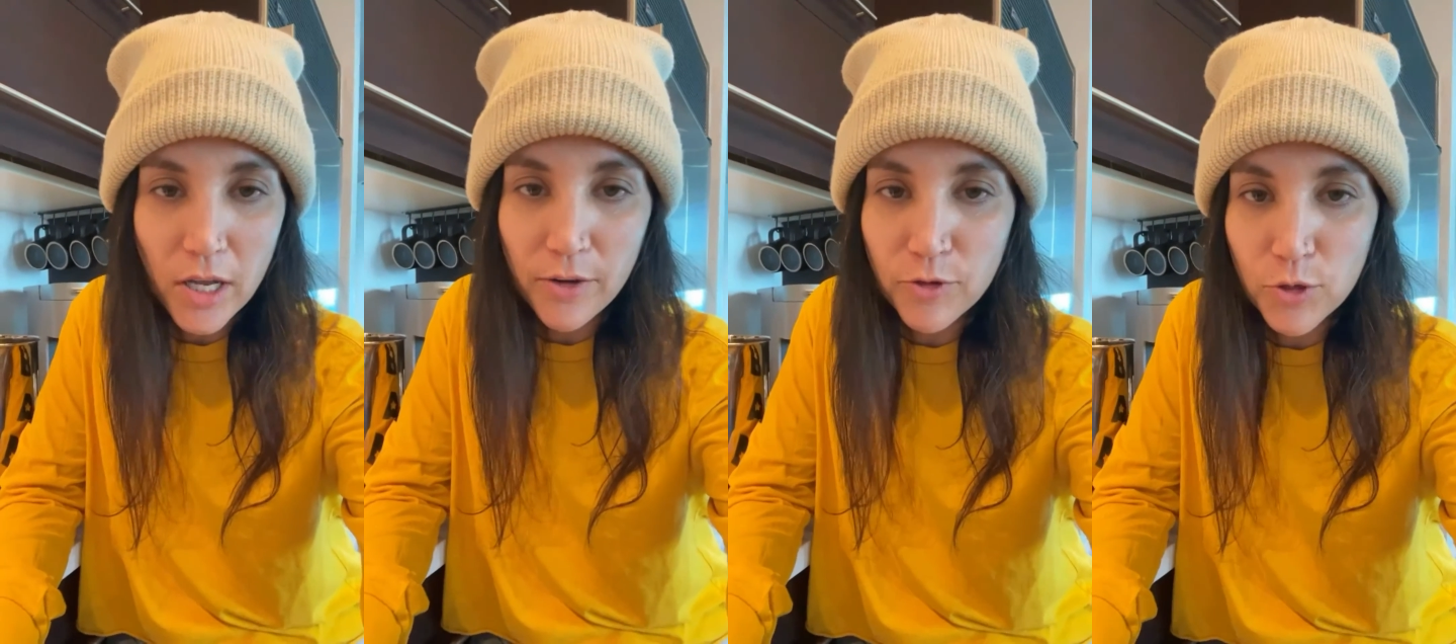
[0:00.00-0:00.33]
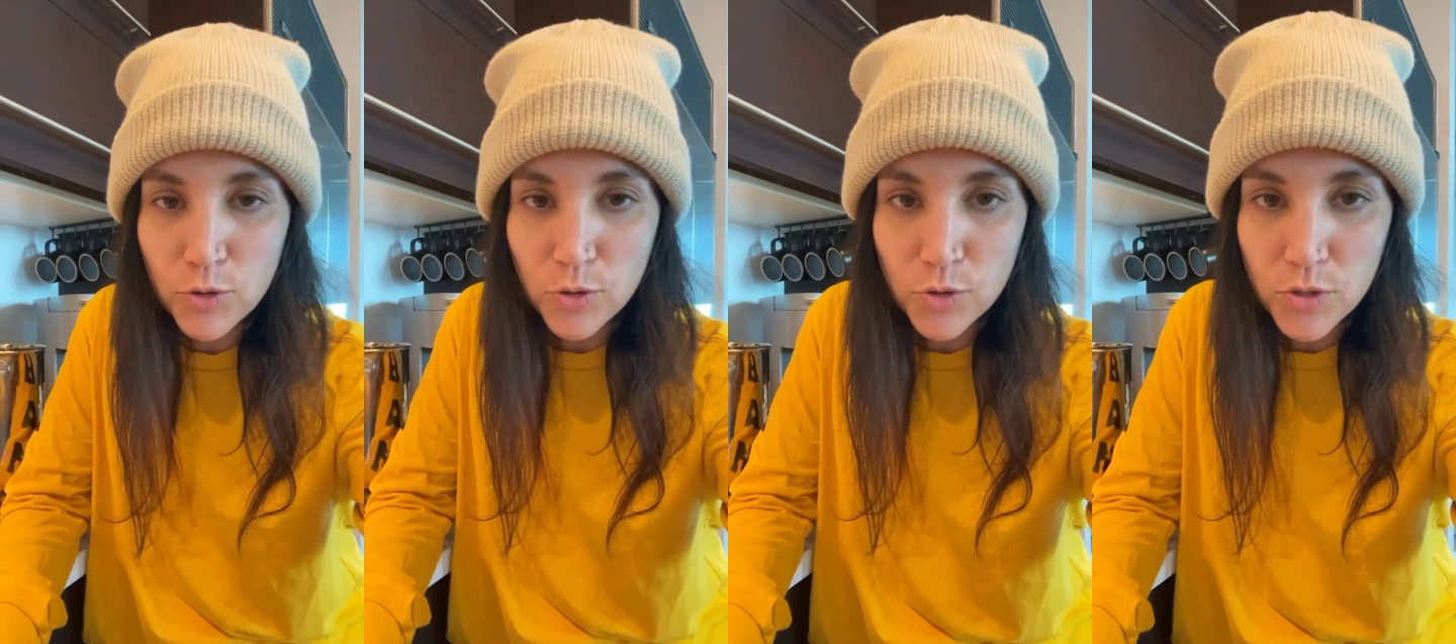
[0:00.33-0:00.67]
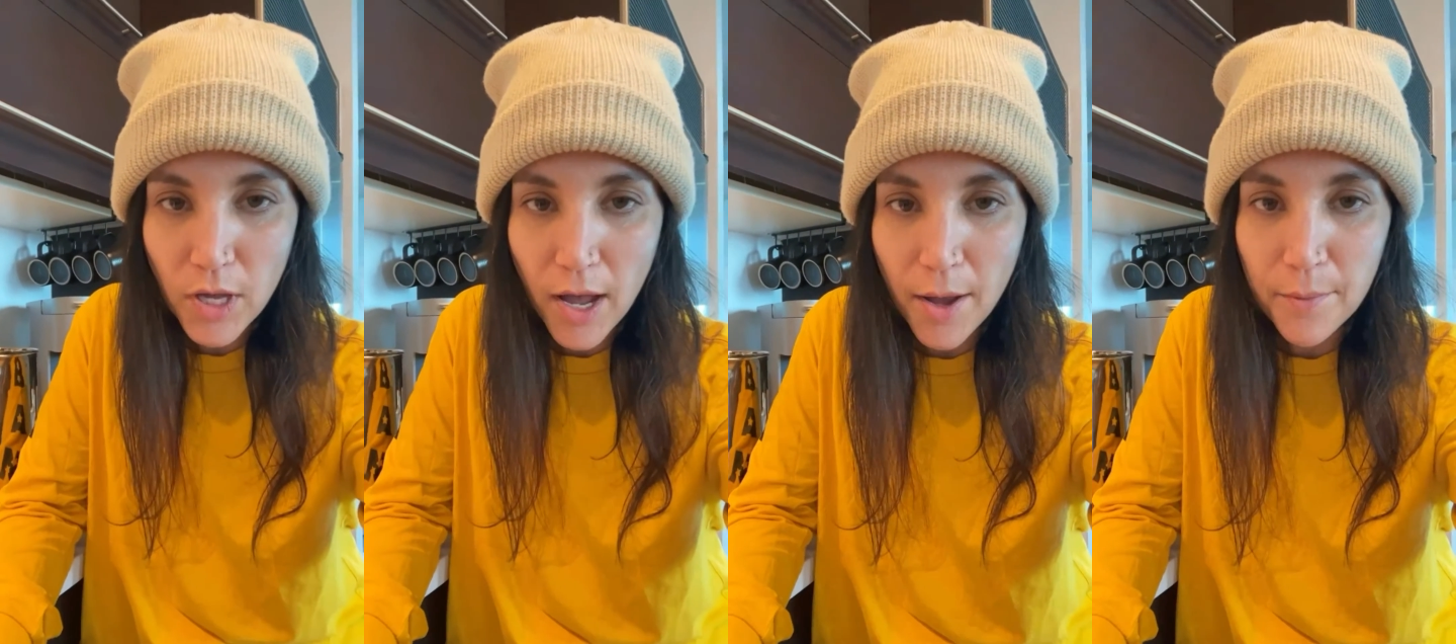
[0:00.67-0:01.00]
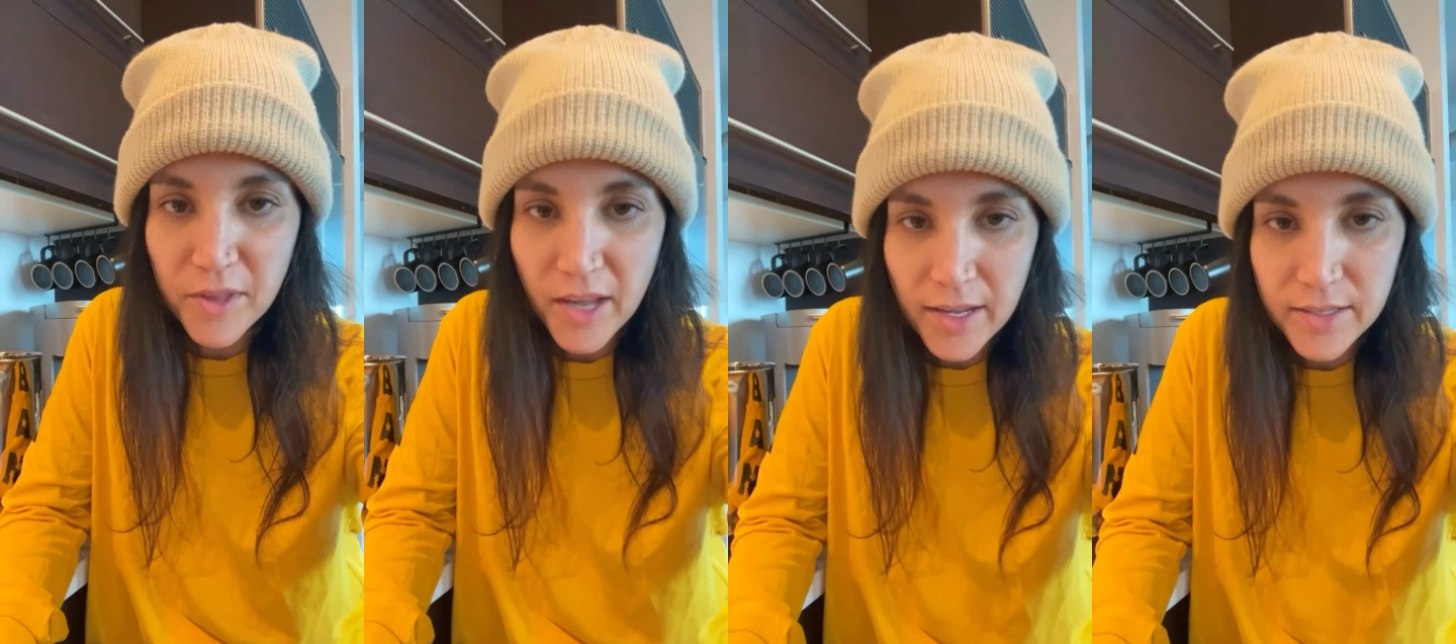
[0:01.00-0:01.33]
if you use
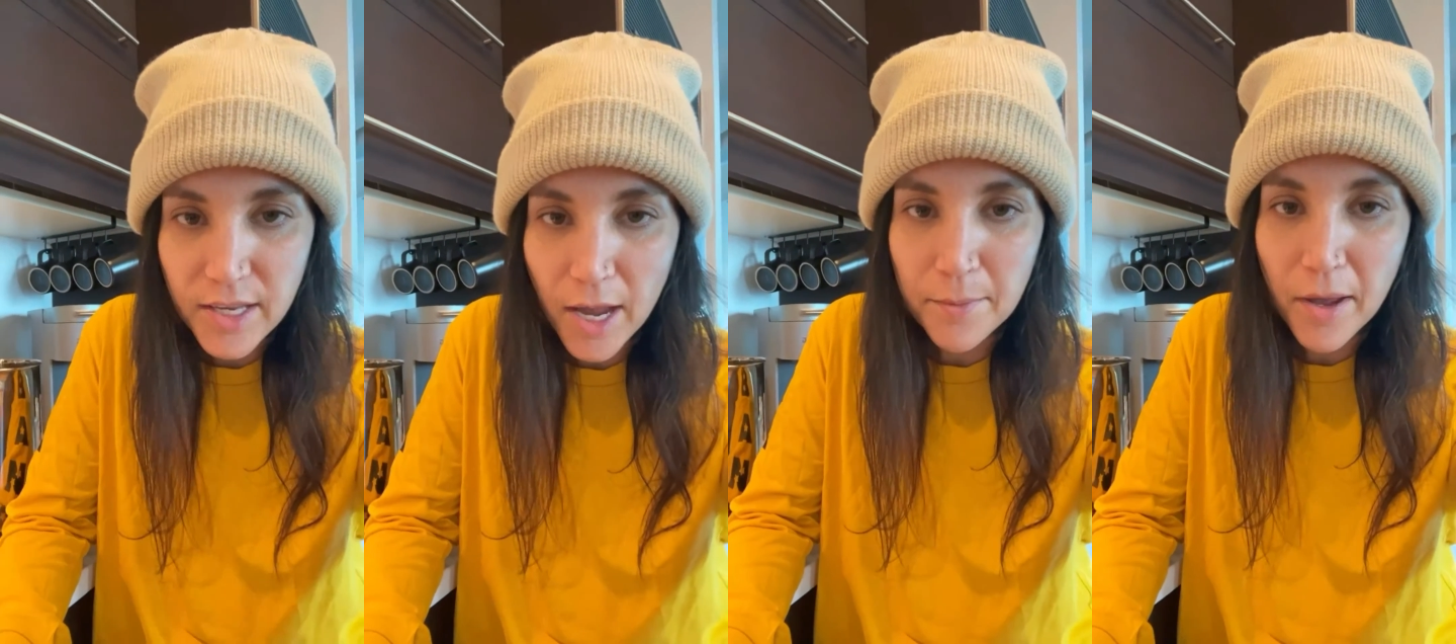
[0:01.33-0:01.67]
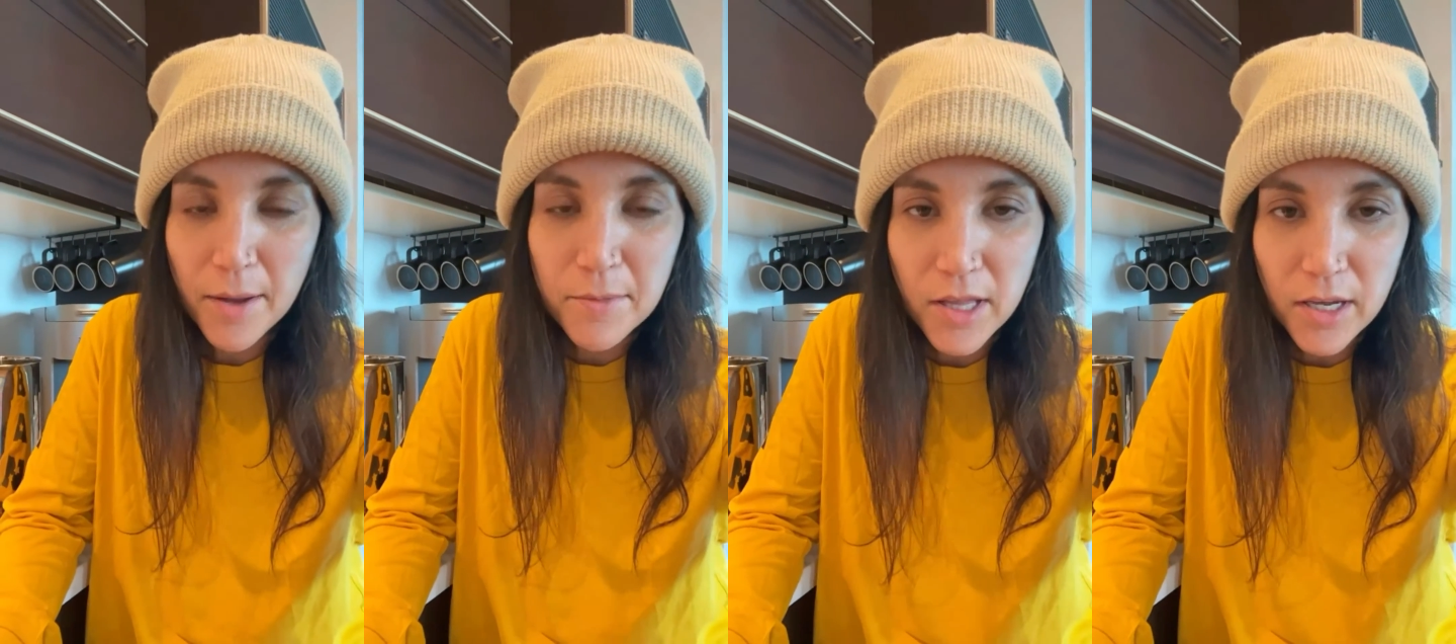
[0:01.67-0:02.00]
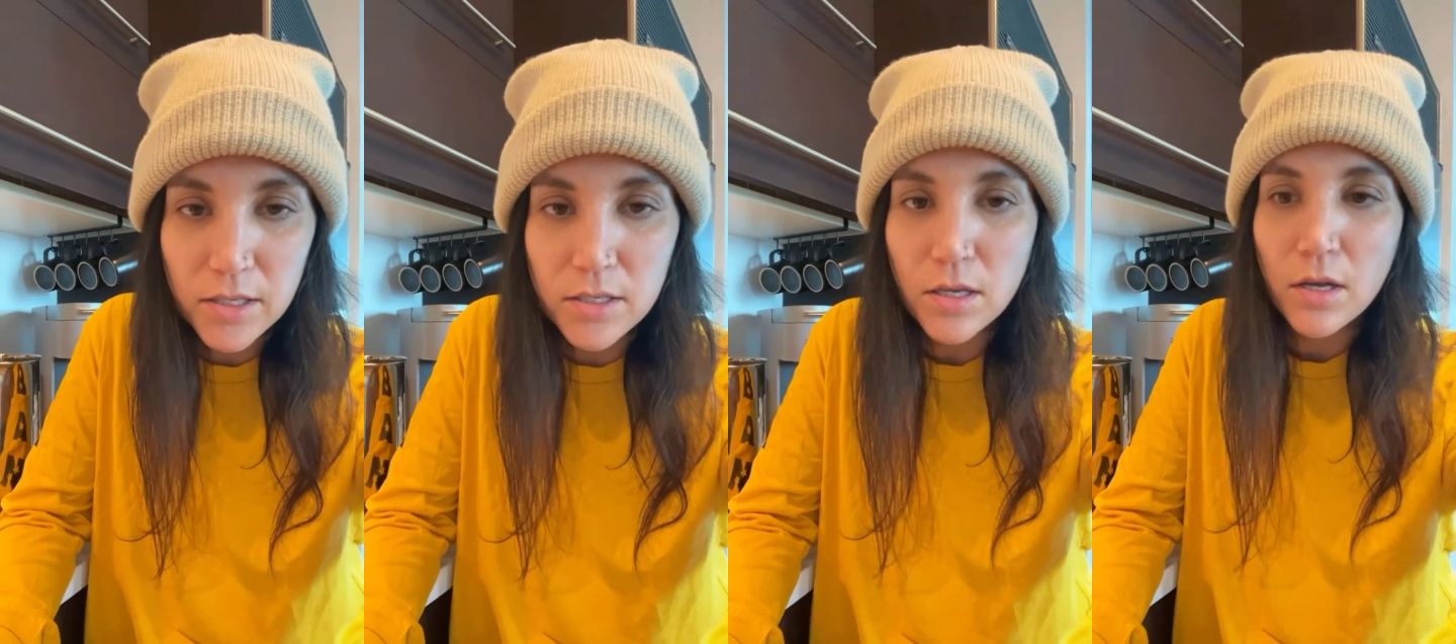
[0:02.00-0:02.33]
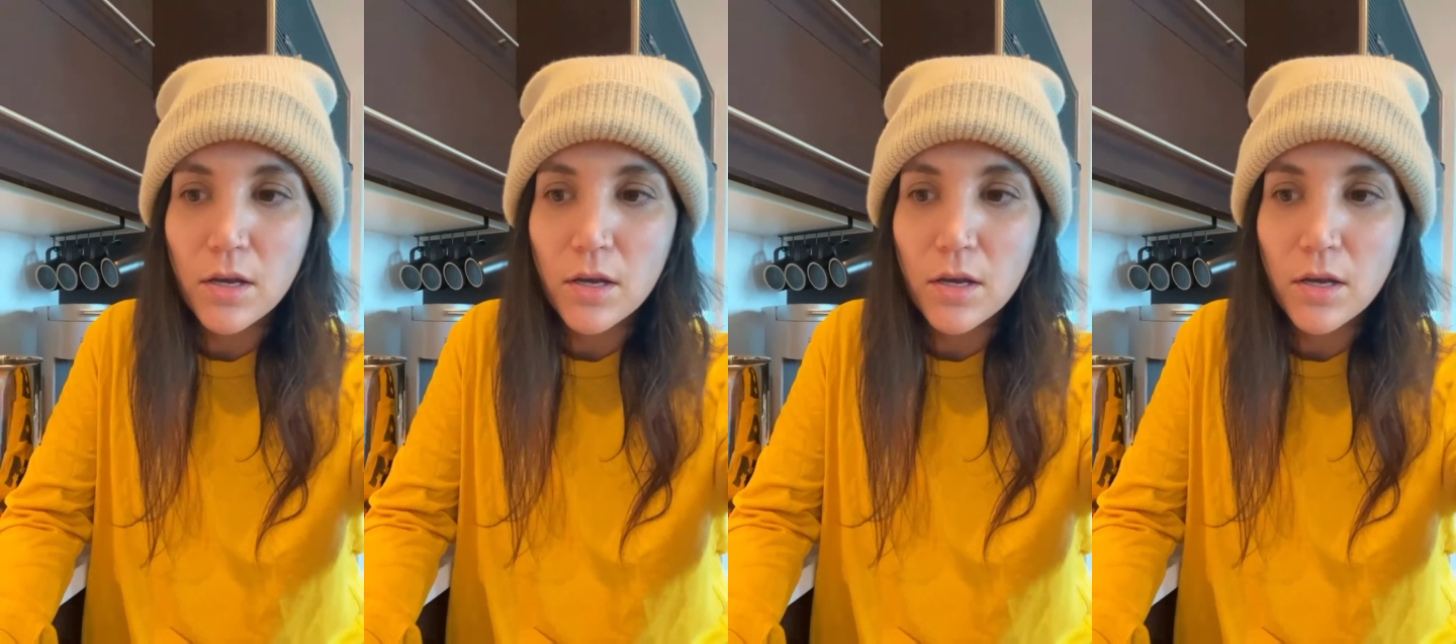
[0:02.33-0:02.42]
the enzyme amylase,